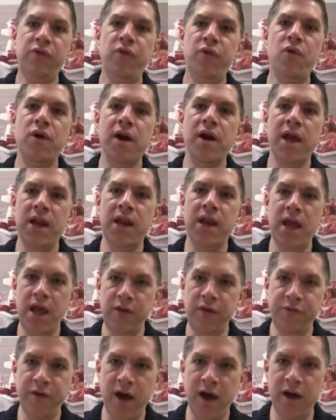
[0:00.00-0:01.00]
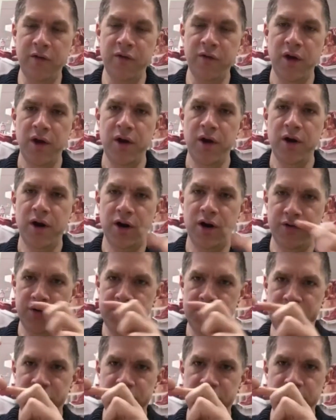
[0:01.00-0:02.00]
A4 and A5 are
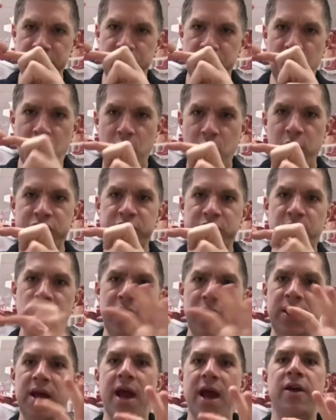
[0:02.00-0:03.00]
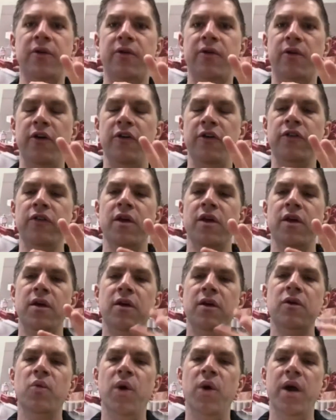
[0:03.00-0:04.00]
the two coarse grain categories
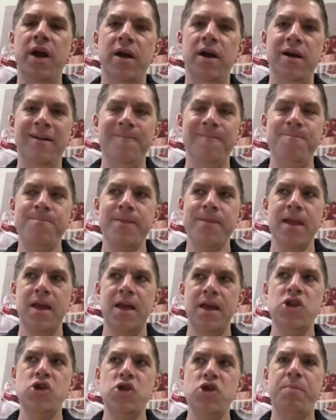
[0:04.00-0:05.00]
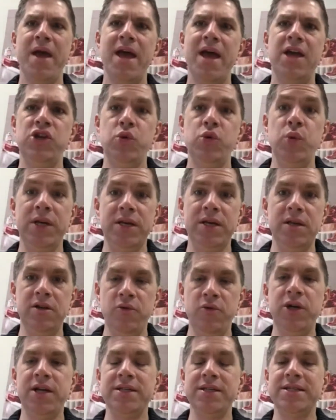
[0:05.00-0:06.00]
where in Japan
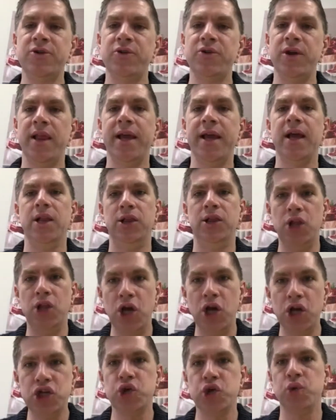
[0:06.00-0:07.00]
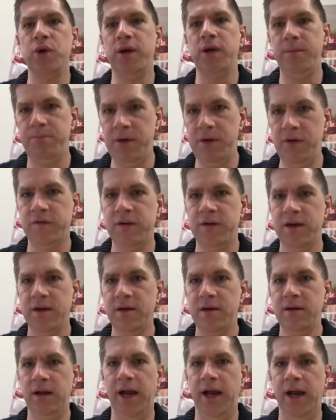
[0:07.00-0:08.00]
you would consider it like a luxury beef,
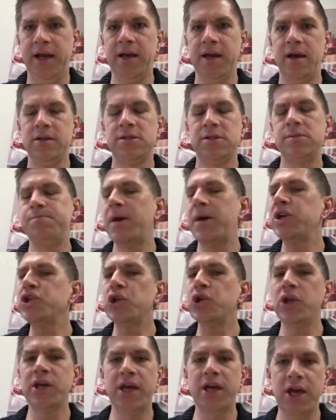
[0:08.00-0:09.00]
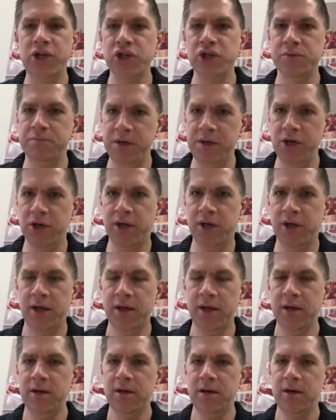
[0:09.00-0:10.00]
like a special occasion meal.
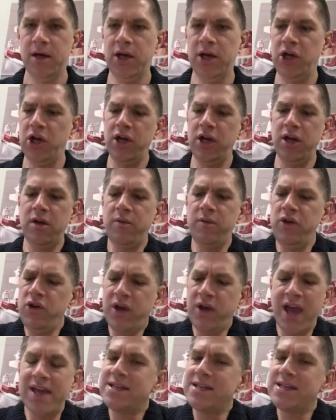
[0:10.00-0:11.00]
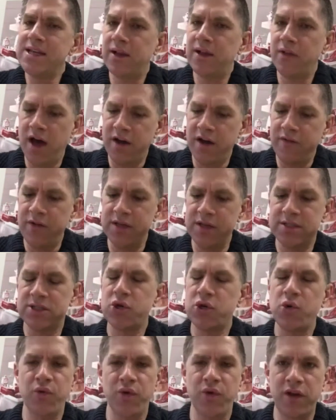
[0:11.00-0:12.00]
You can't eat a lot of it. It's
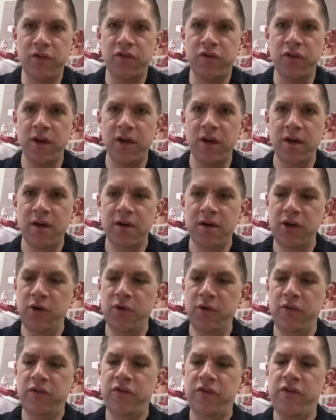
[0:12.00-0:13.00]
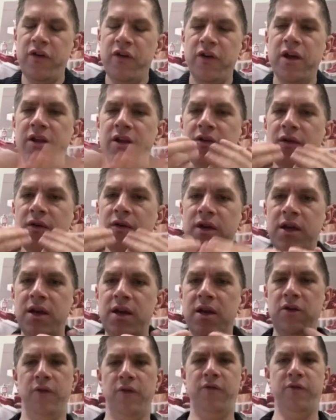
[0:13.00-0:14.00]
so rich. You sear it, you eat
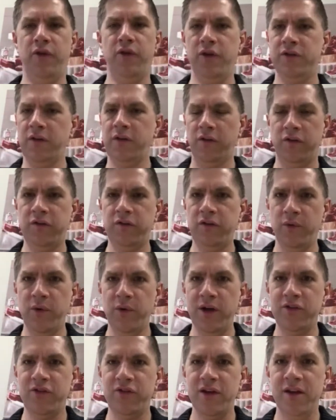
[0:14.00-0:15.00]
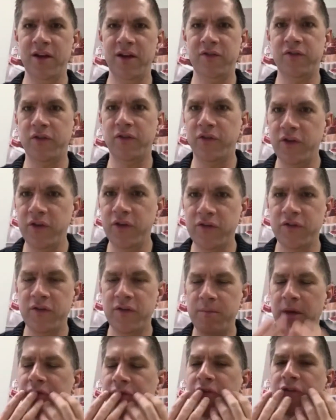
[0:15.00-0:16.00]
it, you're full because it's so rich and it's delicious.
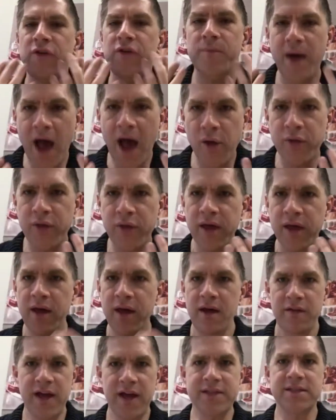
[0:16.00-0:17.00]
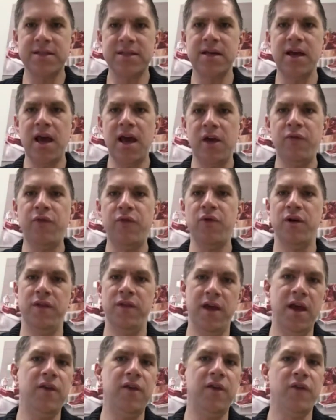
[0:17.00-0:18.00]
It melts in your mouth. That's the A4
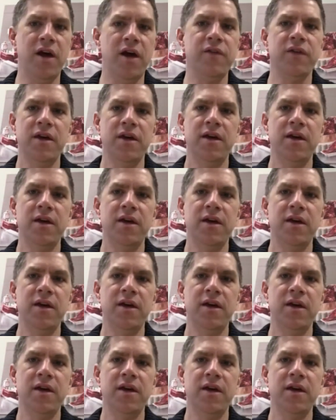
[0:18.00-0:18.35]
and the A5.